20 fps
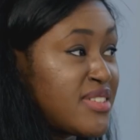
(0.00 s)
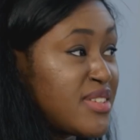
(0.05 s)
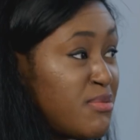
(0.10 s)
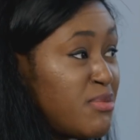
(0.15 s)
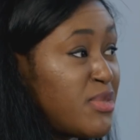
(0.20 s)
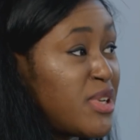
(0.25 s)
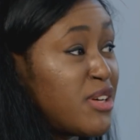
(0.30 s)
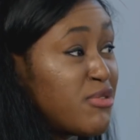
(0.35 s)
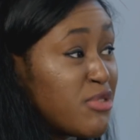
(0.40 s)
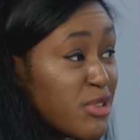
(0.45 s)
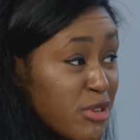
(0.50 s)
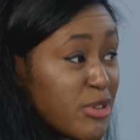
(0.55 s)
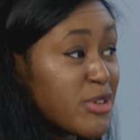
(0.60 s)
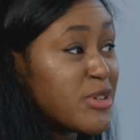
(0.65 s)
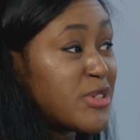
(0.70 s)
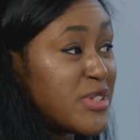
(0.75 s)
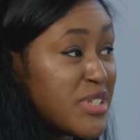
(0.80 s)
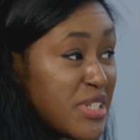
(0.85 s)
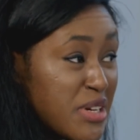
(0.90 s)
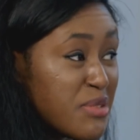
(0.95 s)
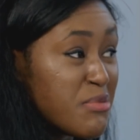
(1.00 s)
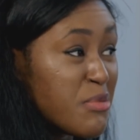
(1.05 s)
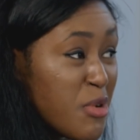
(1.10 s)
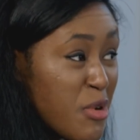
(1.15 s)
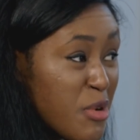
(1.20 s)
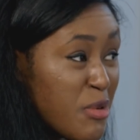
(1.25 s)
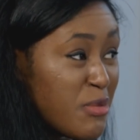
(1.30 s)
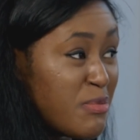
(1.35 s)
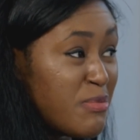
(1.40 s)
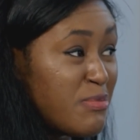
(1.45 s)
as simply recruiting
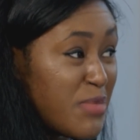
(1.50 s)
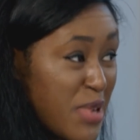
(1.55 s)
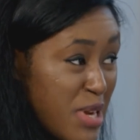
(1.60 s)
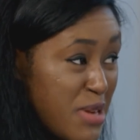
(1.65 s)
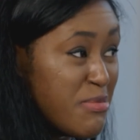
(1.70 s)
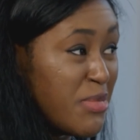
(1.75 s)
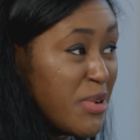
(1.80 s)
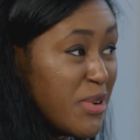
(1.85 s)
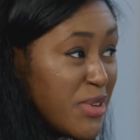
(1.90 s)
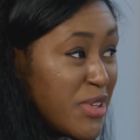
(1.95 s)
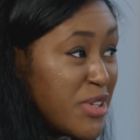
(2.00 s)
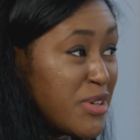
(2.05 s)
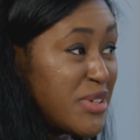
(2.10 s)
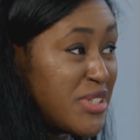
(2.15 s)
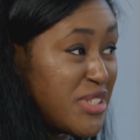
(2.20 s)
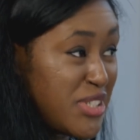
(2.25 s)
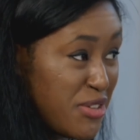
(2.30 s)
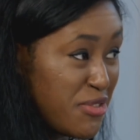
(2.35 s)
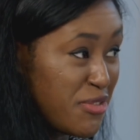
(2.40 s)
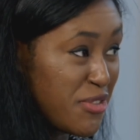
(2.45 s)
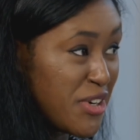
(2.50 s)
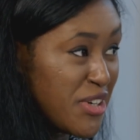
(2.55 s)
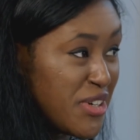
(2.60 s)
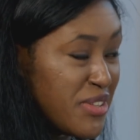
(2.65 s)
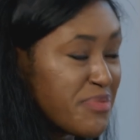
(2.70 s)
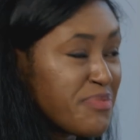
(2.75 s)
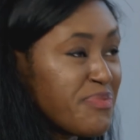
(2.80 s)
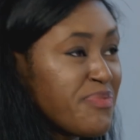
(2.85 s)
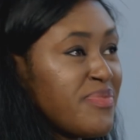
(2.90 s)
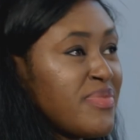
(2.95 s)
more people who are
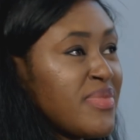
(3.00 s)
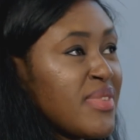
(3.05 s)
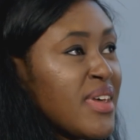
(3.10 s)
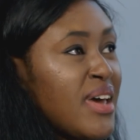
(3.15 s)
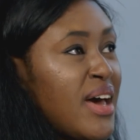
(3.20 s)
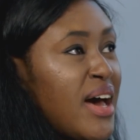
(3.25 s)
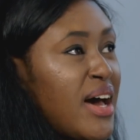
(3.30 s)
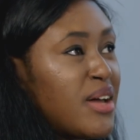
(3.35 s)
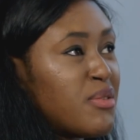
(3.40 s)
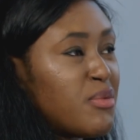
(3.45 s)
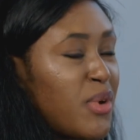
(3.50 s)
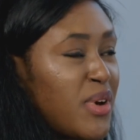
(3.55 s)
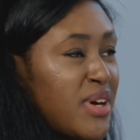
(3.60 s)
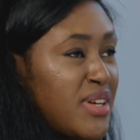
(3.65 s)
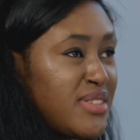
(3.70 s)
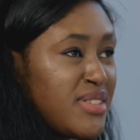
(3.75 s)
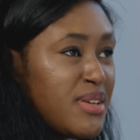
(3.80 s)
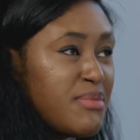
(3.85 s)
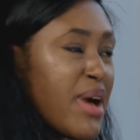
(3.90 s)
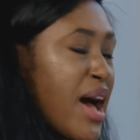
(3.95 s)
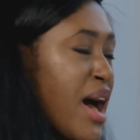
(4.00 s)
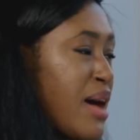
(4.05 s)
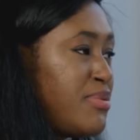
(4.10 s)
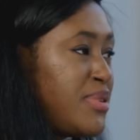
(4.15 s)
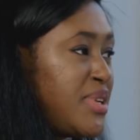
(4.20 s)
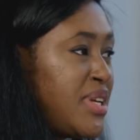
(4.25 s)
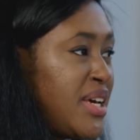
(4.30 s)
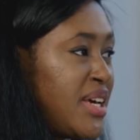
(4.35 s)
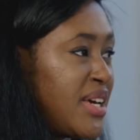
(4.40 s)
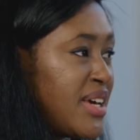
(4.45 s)
different. And what ends up
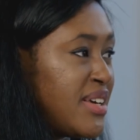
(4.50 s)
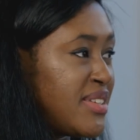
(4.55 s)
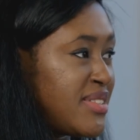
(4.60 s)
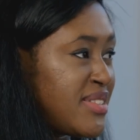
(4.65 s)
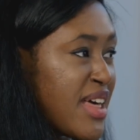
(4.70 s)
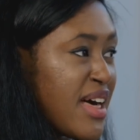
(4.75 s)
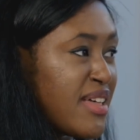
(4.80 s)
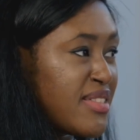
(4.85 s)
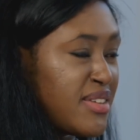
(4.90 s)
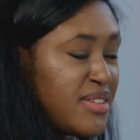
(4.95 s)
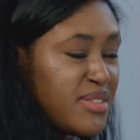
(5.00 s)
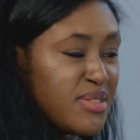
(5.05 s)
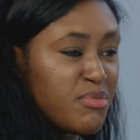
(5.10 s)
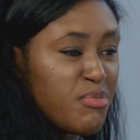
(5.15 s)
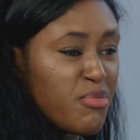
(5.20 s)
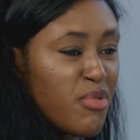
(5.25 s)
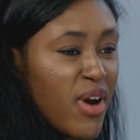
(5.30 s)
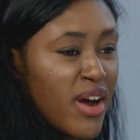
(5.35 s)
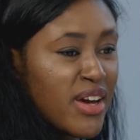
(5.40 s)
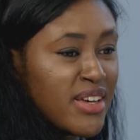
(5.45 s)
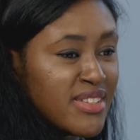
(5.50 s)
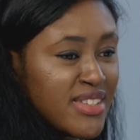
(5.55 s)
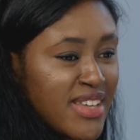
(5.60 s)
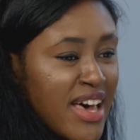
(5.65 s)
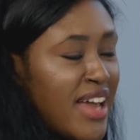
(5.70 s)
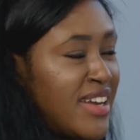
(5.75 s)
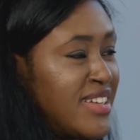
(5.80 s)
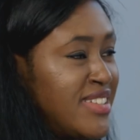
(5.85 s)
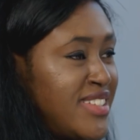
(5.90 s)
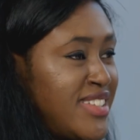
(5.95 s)
happening is that these bright,
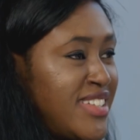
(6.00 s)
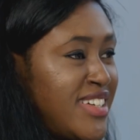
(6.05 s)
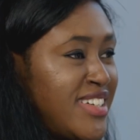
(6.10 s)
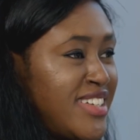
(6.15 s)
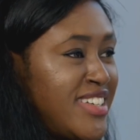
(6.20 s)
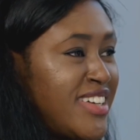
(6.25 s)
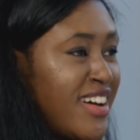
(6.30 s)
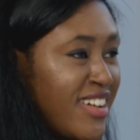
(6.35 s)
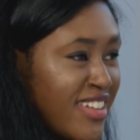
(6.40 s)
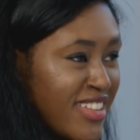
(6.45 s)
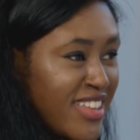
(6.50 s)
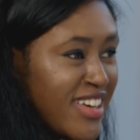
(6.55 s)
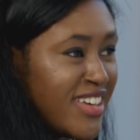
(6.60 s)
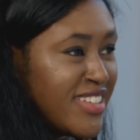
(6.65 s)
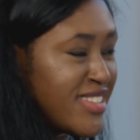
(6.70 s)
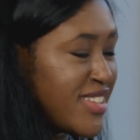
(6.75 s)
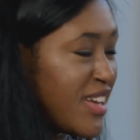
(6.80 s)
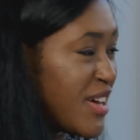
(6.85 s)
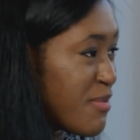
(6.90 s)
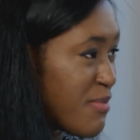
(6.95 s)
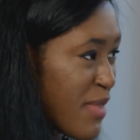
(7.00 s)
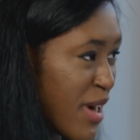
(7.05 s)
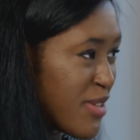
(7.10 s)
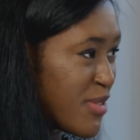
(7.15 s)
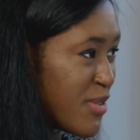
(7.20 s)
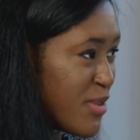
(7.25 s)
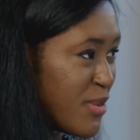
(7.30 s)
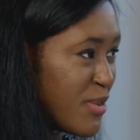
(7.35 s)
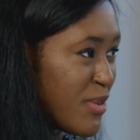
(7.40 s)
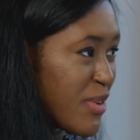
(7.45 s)
talented young things like
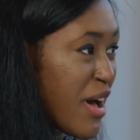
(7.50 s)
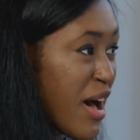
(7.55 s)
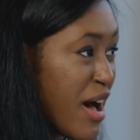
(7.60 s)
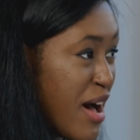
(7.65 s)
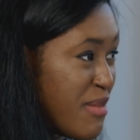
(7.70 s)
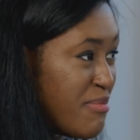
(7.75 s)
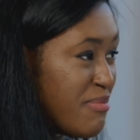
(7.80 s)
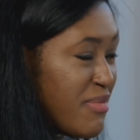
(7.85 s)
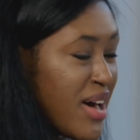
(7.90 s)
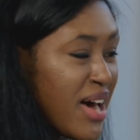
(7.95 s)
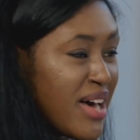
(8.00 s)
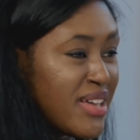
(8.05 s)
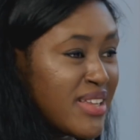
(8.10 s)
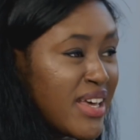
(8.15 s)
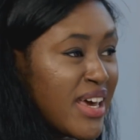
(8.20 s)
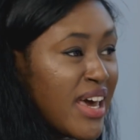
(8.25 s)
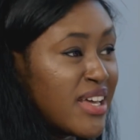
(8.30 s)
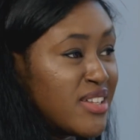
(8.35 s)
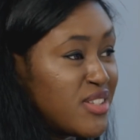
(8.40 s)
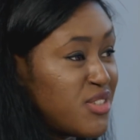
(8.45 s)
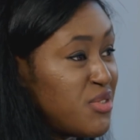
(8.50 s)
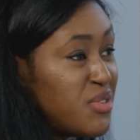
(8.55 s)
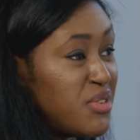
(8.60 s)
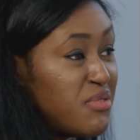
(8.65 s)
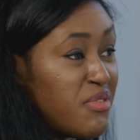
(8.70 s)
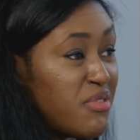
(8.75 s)
Bethel come and they enter